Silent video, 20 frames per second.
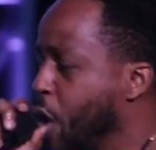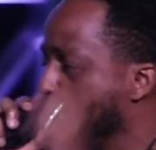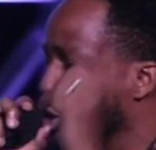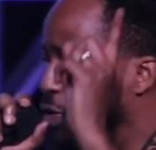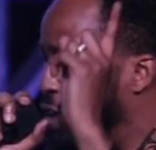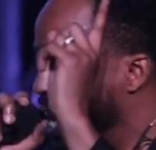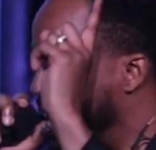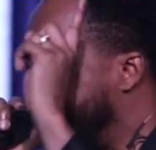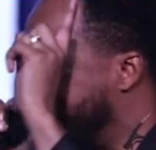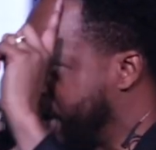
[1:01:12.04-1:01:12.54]

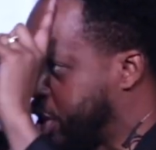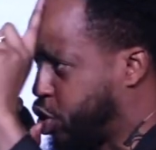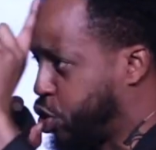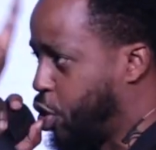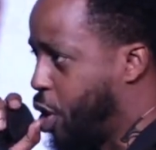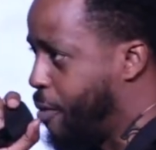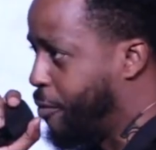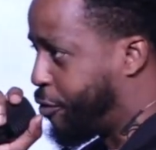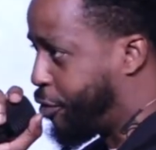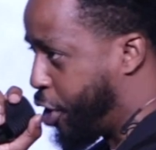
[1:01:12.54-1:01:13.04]
moved in this
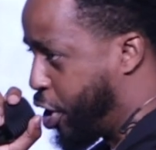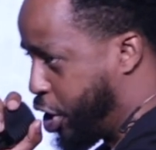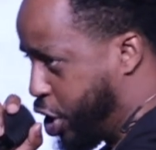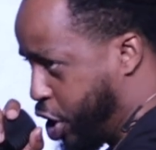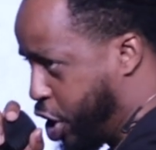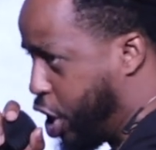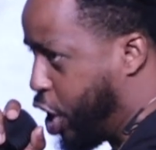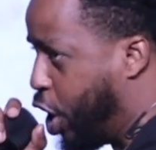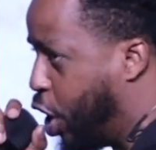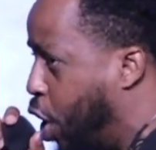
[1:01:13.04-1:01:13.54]
room for
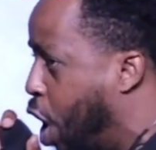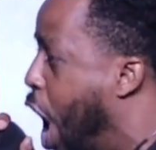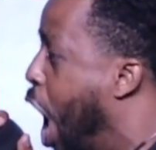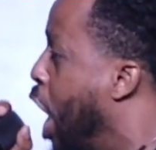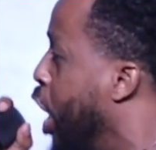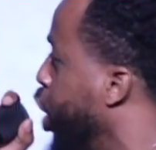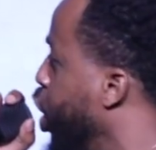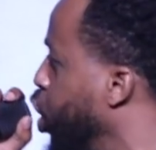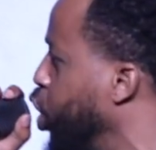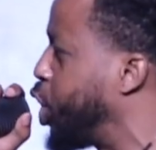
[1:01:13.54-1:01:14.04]
you.
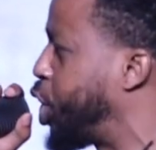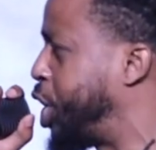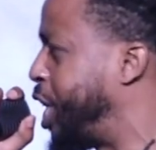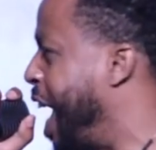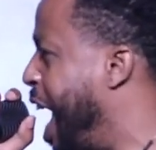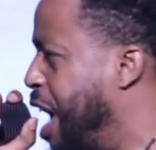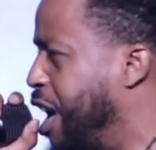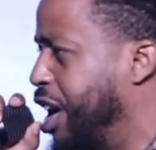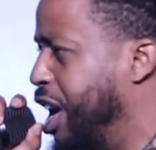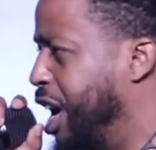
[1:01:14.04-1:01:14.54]
You
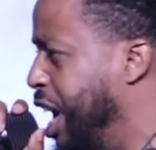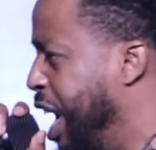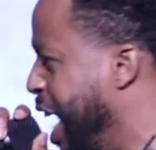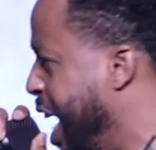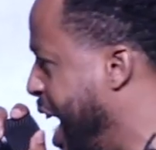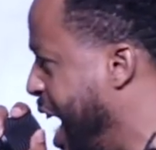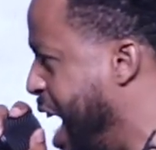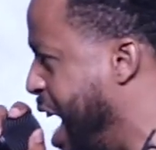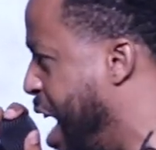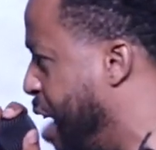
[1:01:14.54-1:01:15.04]
shall
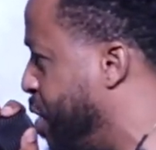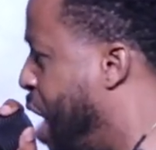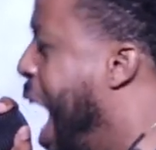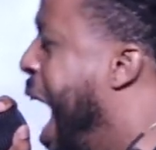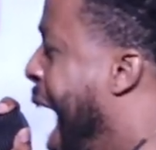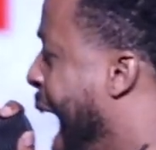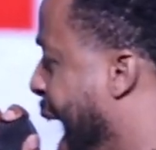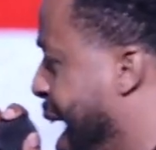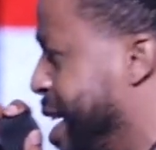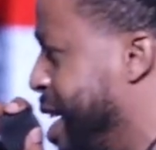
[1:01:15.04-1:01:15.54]
live
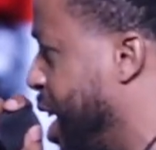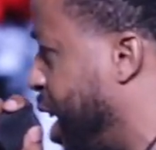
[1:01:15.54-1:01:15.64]
and